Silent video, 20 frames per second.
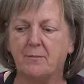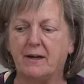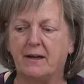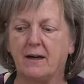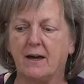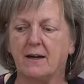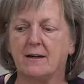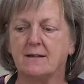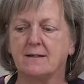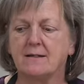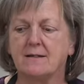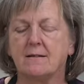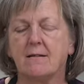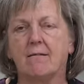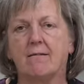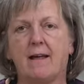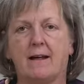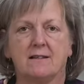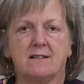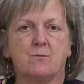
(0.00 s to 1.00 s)
because
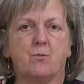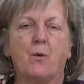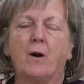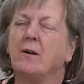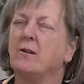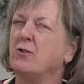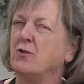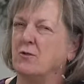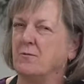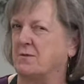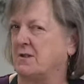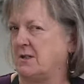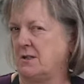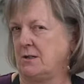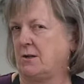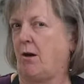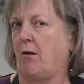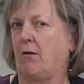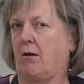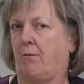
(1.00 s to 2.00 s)
that's where you
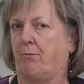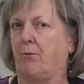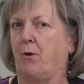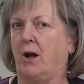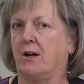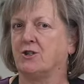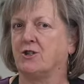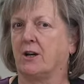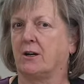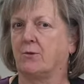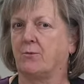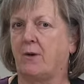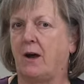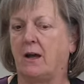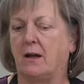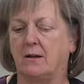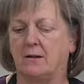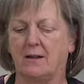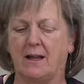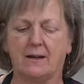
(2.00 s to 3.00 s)
start a project,
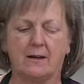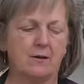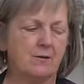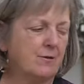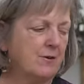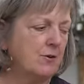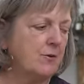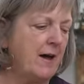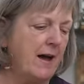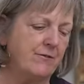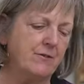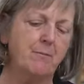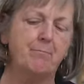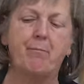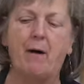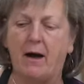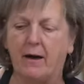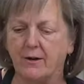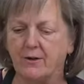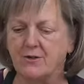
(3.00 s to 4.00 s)
right? Like you have to
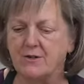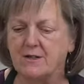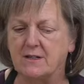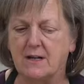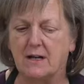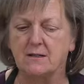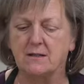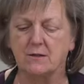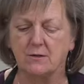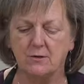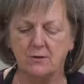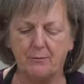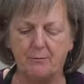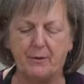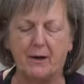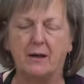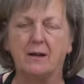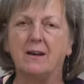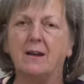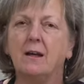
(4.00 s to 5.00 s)
buy your stencil,
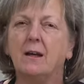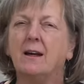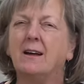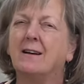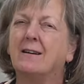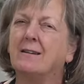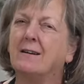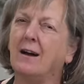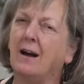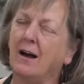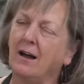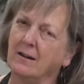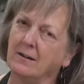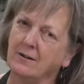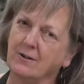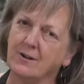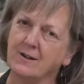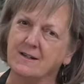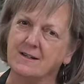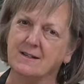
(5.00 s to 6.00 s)
but
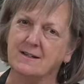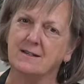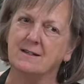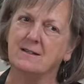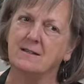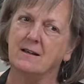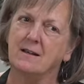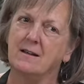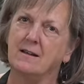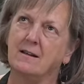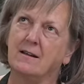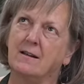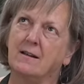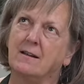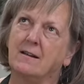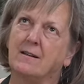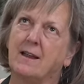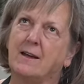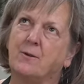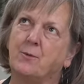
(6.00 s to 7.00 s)
color is
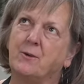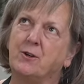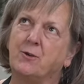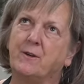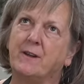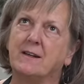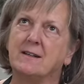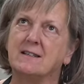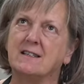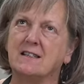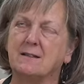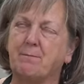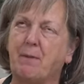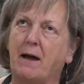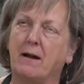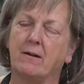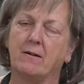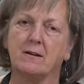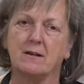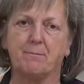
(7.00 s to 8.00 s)
like when you get
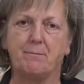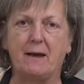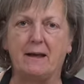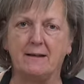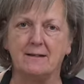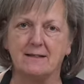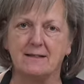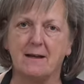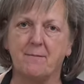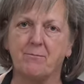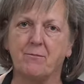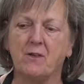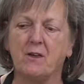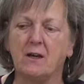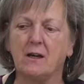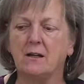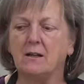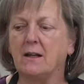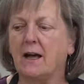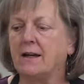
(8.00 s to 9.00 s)
inspired to paint
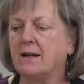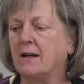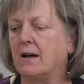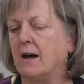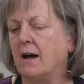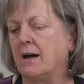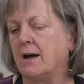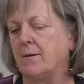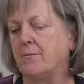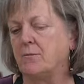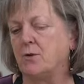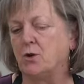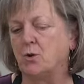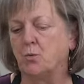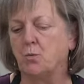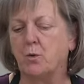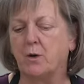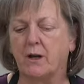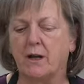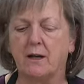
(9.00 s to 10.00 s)
something, like
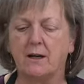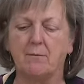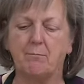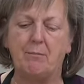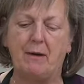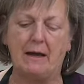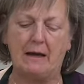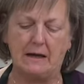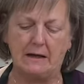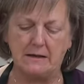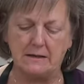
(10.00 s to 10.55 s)
you wouldn't